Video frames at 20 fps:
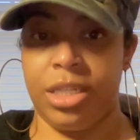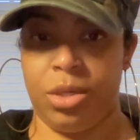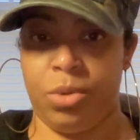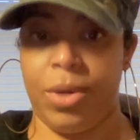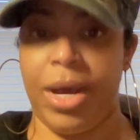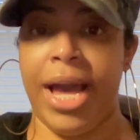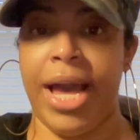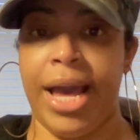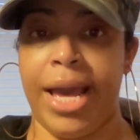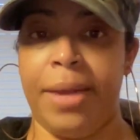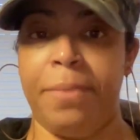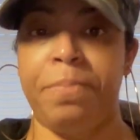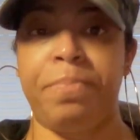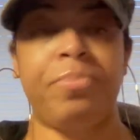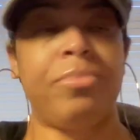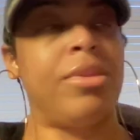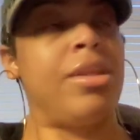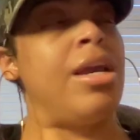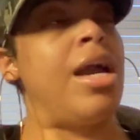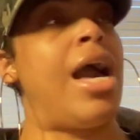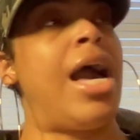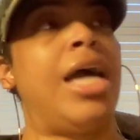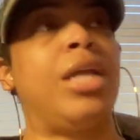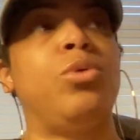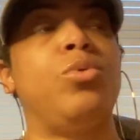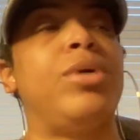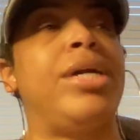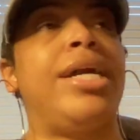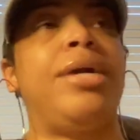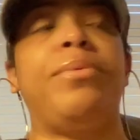okay? I
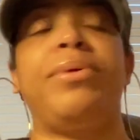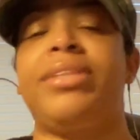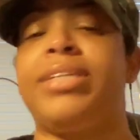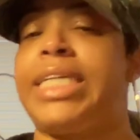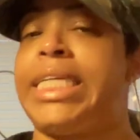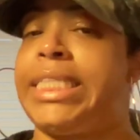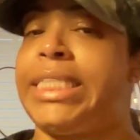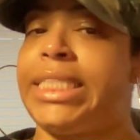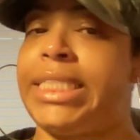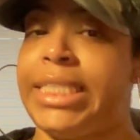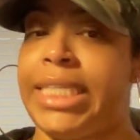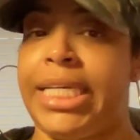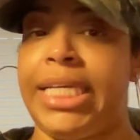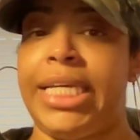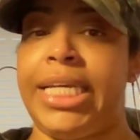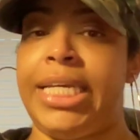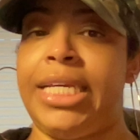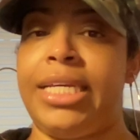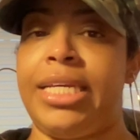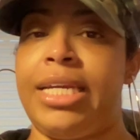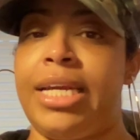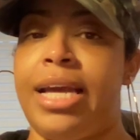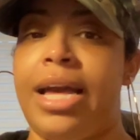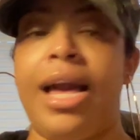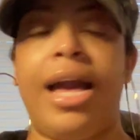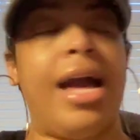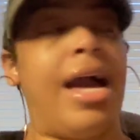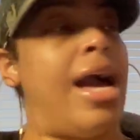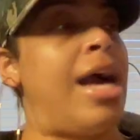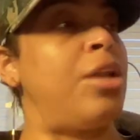don't care whether it's singing,
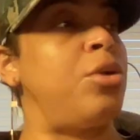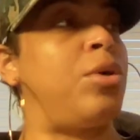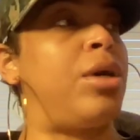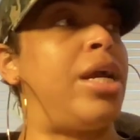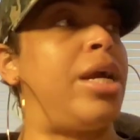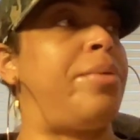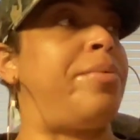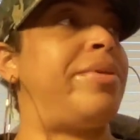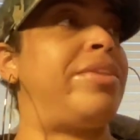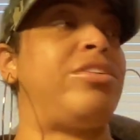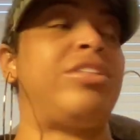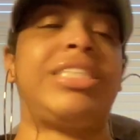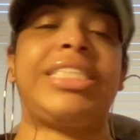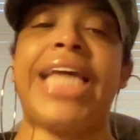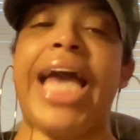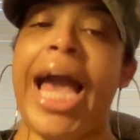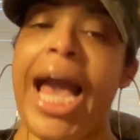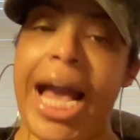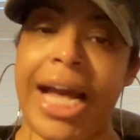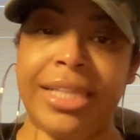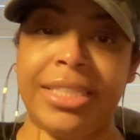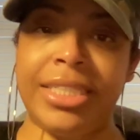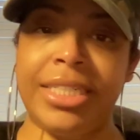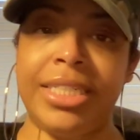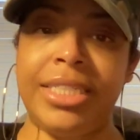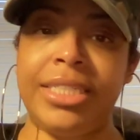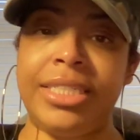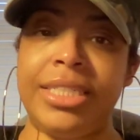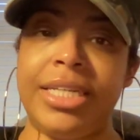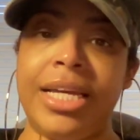I don't care whether it's
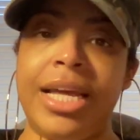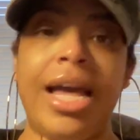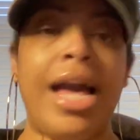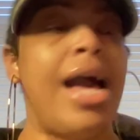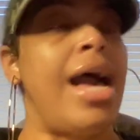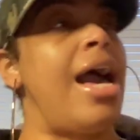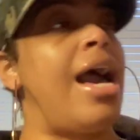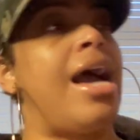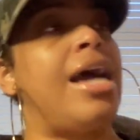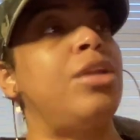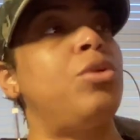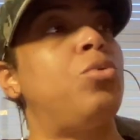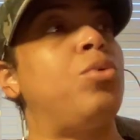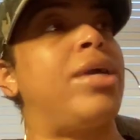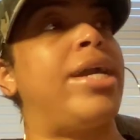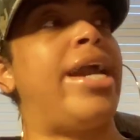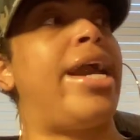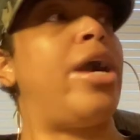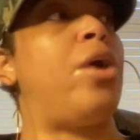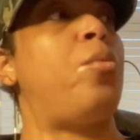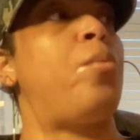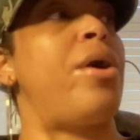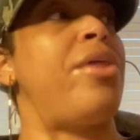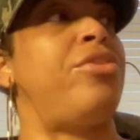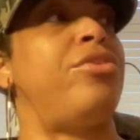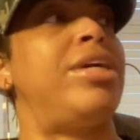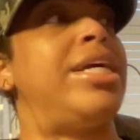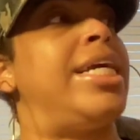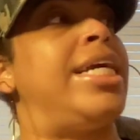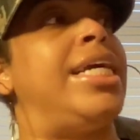acting, I don't care
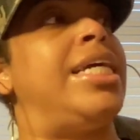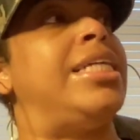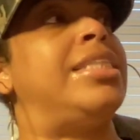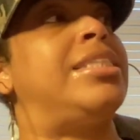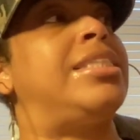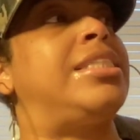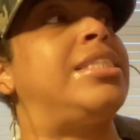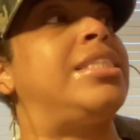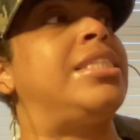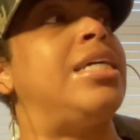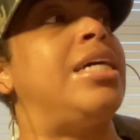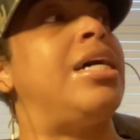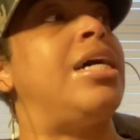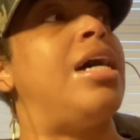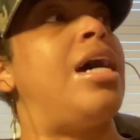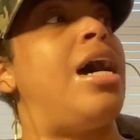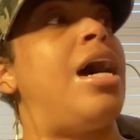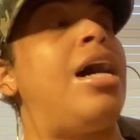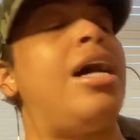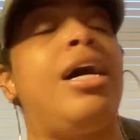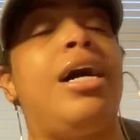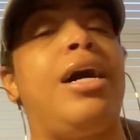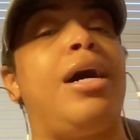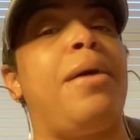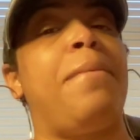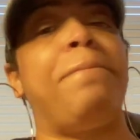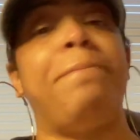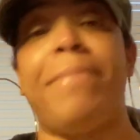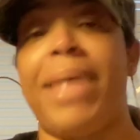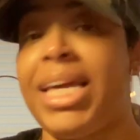whether it's
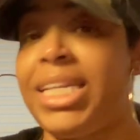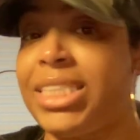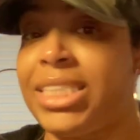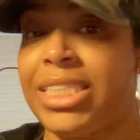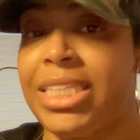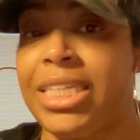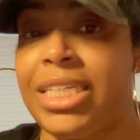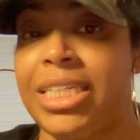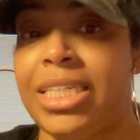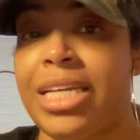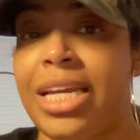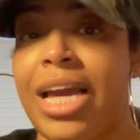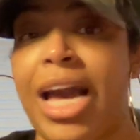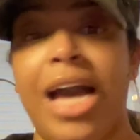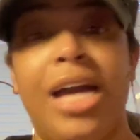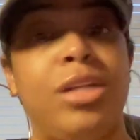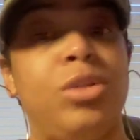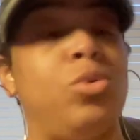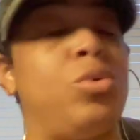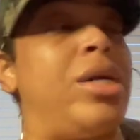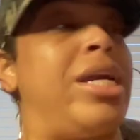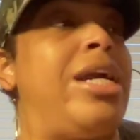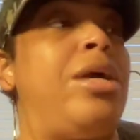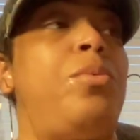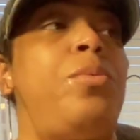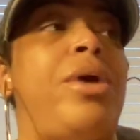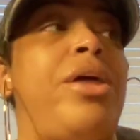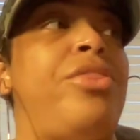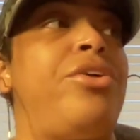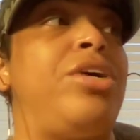uh, medicine, I don't
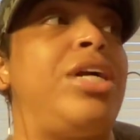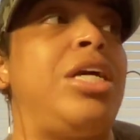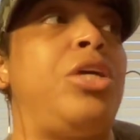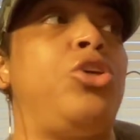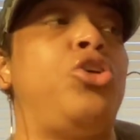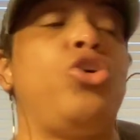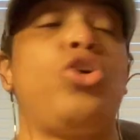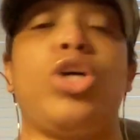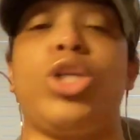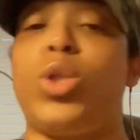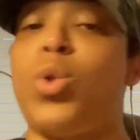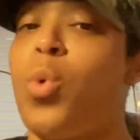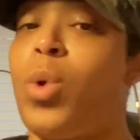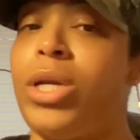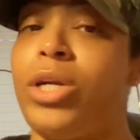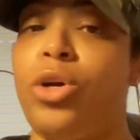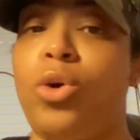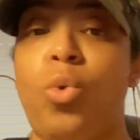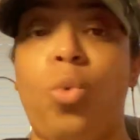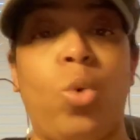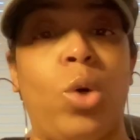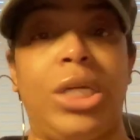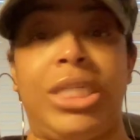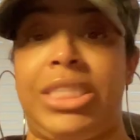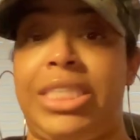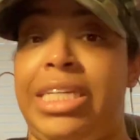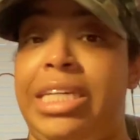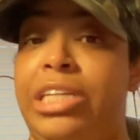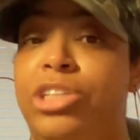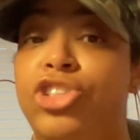care whether you're a lawyer or a
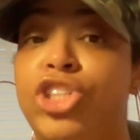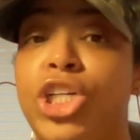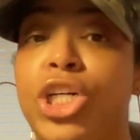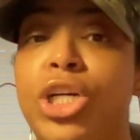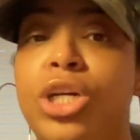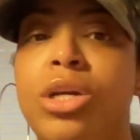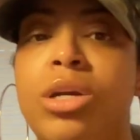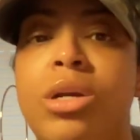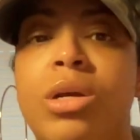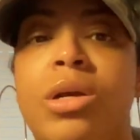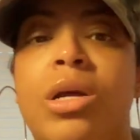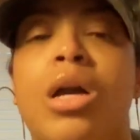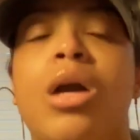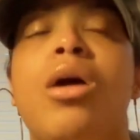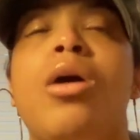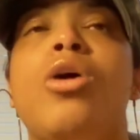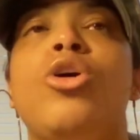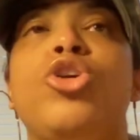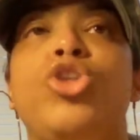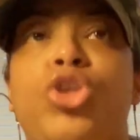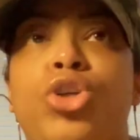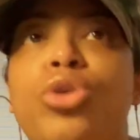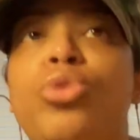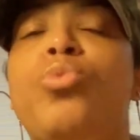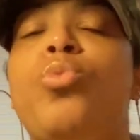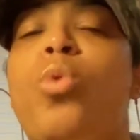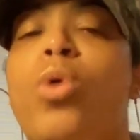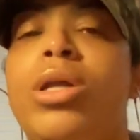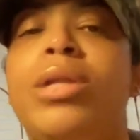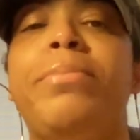teacher
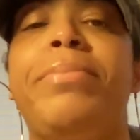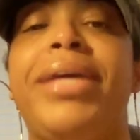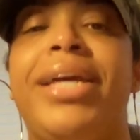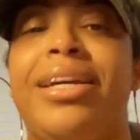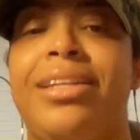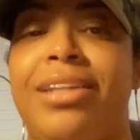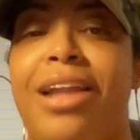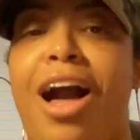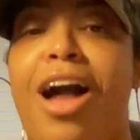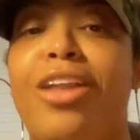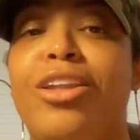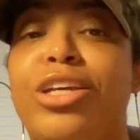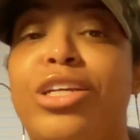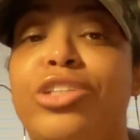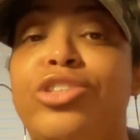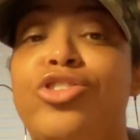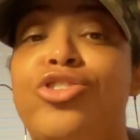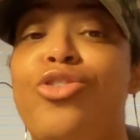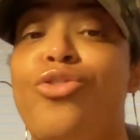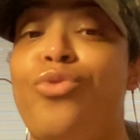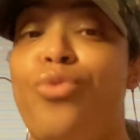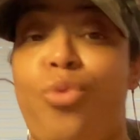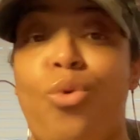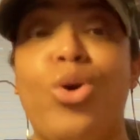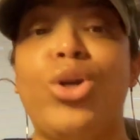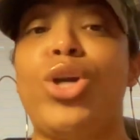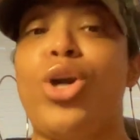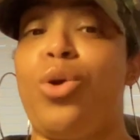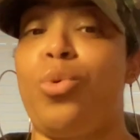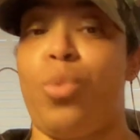you want to be acknowledged
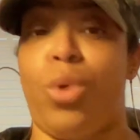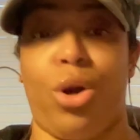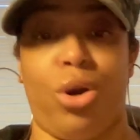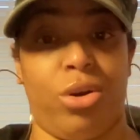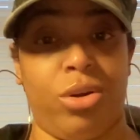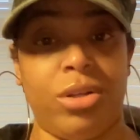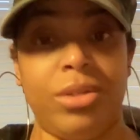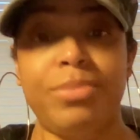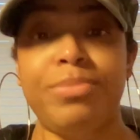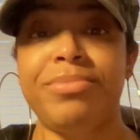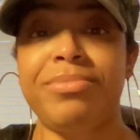for your work.